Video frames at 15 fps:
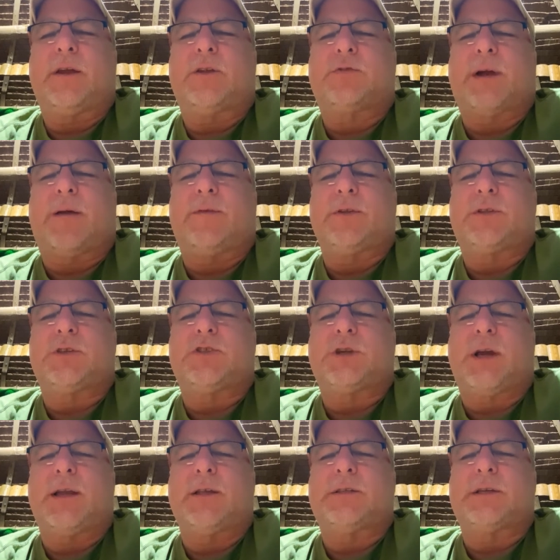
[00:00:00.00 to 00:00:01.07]
Travel to
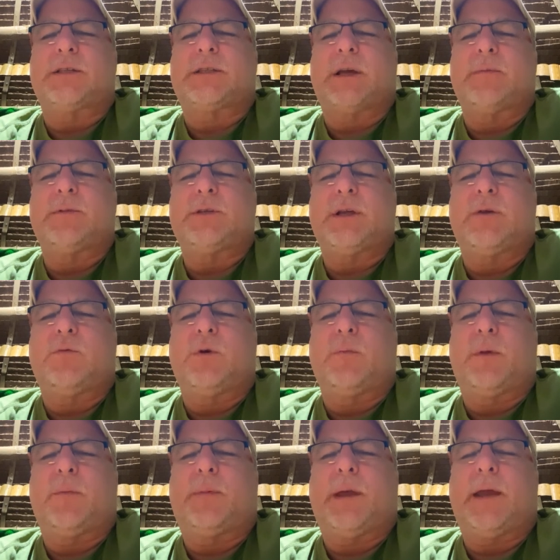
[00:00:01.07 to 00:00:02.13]
China 6 times a year. Will
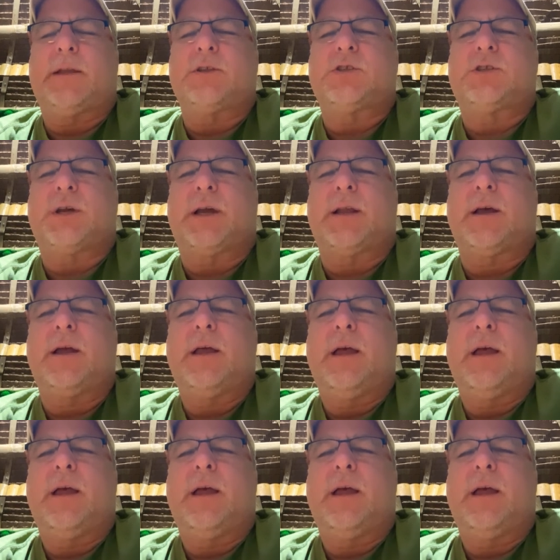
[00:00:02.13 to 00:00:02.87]
be paid in China."